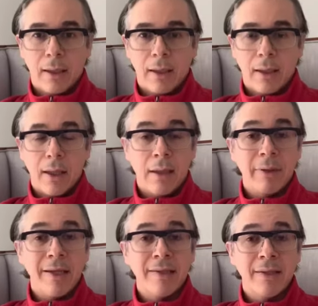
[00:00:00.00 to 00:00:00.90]
I'm
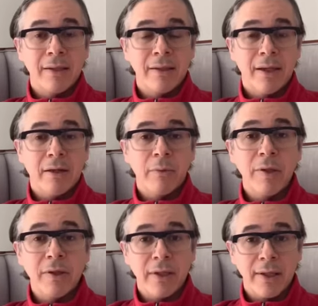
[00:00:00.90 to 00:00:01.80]
guessing their
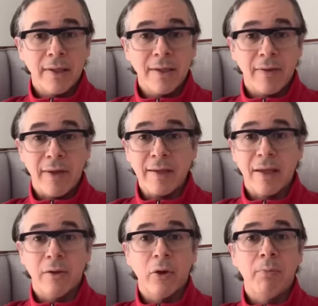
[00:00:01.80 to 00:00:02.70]
reasoning is that things are
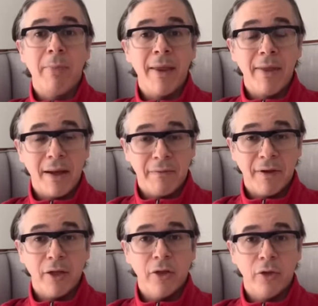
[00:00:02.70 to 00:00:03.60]
not bad enough yet
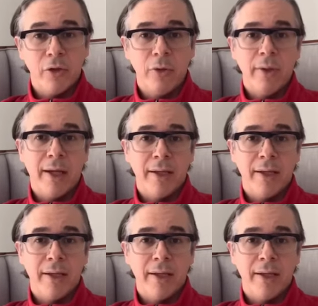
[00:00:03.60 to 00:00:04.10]
to do that.